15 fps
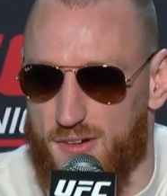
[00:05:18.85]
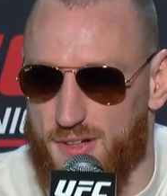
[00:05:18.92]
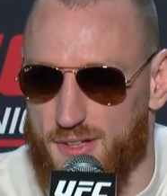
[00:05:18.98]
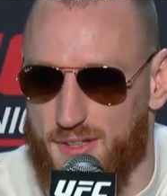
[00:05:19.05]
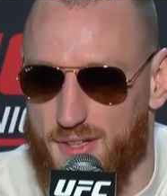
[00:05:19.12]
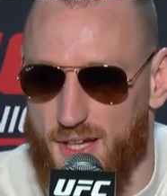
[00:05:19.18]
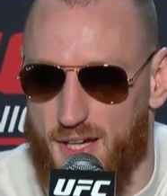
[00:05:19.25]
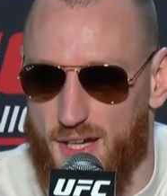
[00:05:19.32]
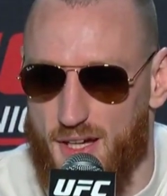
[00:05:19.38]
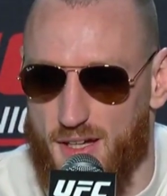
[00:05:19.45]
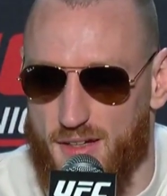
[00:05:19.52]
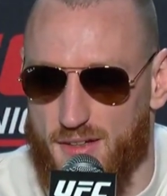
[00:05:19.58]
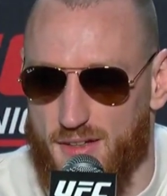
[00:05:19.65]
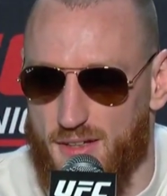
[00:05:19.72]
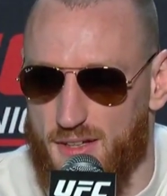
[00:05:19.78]
and
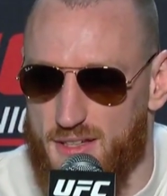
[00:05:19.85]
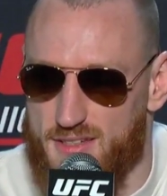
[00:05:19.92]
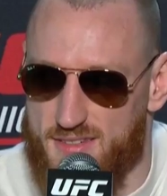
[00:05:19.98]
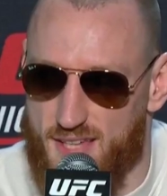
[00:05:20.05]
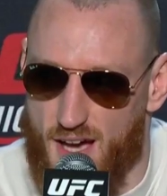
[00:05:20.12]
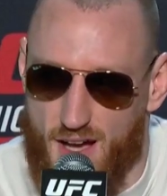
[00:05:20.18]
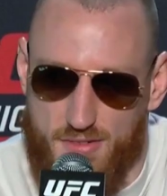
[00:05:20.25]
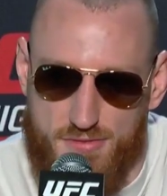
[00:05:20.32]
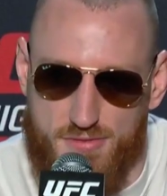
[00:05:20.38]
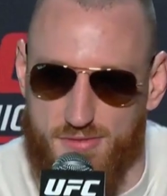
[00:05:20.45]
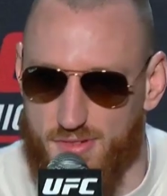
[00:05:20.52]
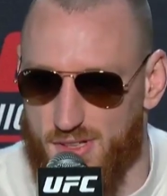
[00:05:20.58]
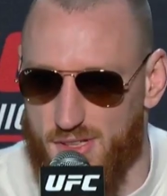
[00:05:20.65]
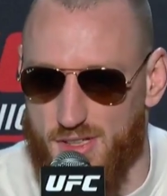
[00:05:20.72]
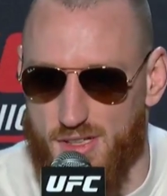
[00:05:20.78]
he's tough,
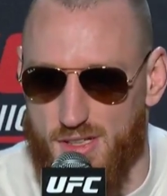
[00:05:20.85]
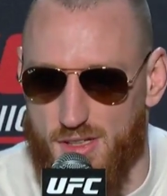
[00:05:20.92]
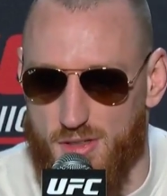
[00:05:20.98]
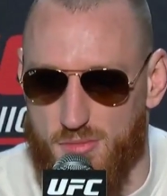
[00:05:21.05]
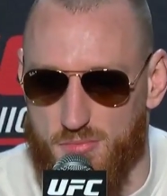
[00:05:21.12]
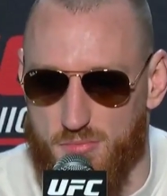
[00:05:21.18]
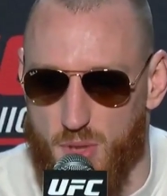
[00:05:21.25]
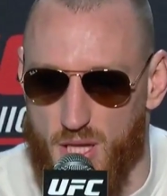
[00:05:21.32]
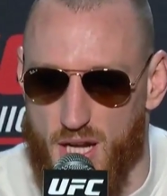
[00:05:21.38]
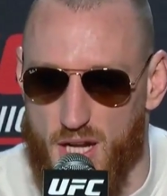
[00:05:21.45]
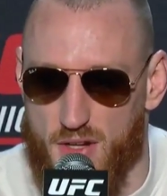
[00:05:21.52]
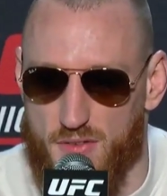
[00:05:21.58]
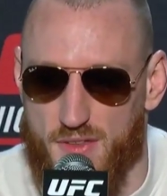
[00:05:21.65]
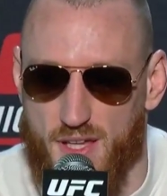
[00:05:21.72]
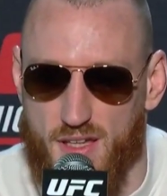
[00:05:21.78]
but I
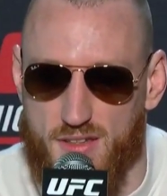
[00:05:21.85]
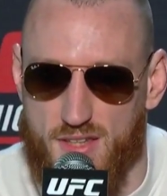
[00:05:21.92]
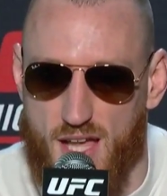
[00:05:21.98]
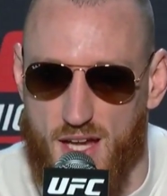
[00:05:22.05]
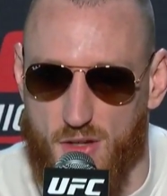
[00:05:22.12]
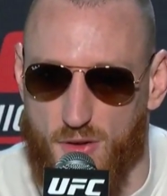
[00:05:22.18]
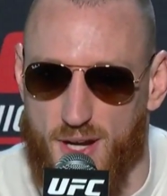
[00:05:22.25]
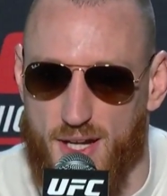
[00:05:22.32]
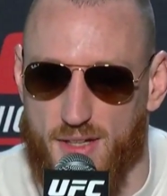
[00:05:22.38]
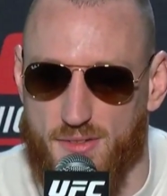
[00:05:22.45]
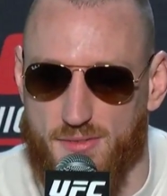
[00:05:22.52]
don't think he's that great.